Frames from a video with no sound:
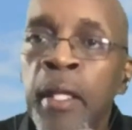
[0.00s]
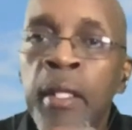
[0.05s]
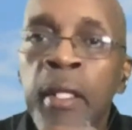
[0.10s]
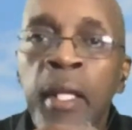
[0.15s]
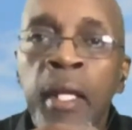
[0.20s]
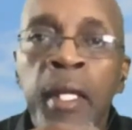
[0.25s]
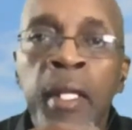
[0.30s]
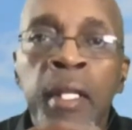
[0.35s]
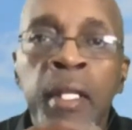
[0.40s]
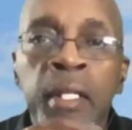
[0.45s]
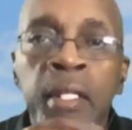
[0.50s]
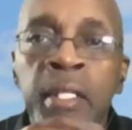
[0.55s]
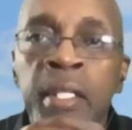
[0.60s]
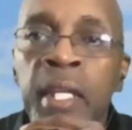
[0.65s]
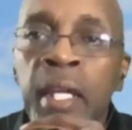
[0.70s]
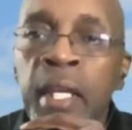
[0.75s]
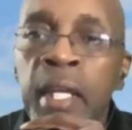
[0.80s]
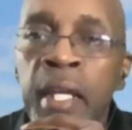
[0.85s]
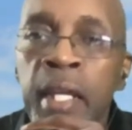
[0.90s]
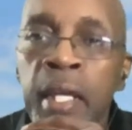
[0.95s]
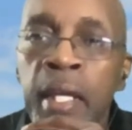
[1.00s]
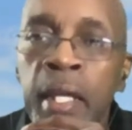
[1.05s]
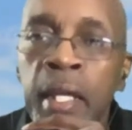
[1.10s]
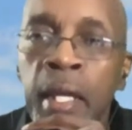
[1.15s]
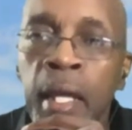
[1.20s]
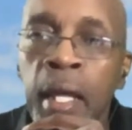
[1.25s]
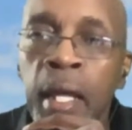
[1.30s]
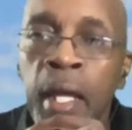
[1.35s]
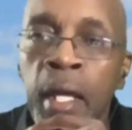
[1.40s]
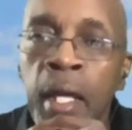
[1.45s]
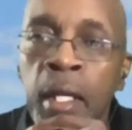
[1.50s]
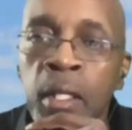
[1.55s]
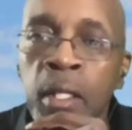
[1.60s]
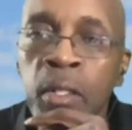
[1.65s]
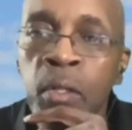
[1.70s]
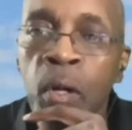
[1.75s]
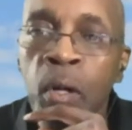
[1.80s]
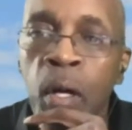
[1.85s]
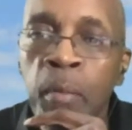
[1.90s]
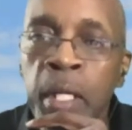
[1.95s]
in the city.
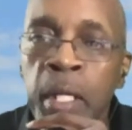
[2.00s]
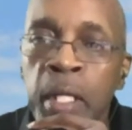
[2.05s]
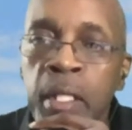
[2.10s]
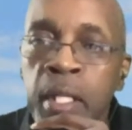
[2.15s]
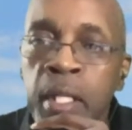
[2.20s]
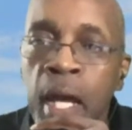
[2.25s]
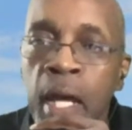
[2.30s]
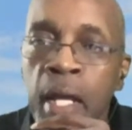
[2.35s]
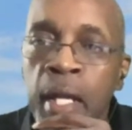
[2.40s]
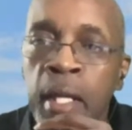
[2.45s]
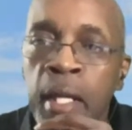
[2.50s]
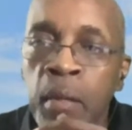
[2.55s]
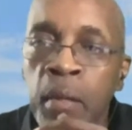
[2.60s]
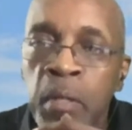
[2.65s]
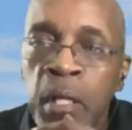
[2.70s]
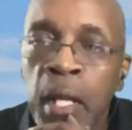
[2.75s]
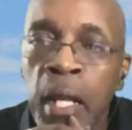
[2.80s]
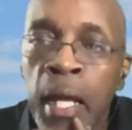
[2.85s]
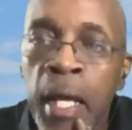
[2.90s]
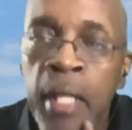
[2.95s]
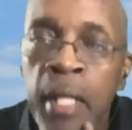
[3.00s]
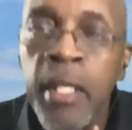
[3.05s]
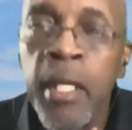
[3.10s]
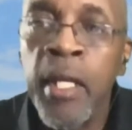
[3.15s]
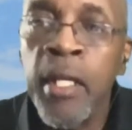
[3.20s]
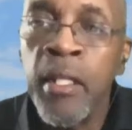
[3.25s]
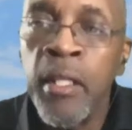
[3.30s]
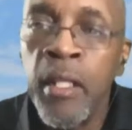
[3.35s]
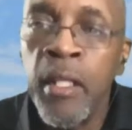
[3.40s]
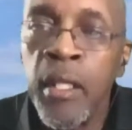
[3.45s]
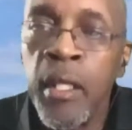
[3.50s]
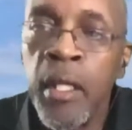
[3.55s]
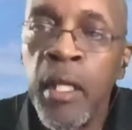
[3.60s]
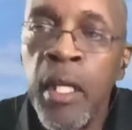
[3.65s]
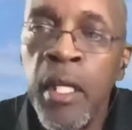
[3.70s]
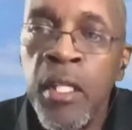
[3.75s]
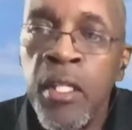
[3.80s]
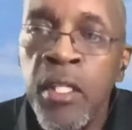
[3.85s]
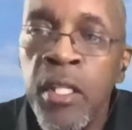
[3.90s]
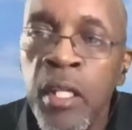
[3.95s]
So I'm excited. I'm glad that
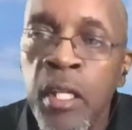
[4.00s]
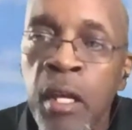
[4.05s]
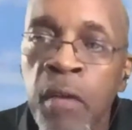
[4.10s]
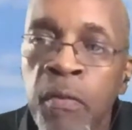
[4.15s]
each and every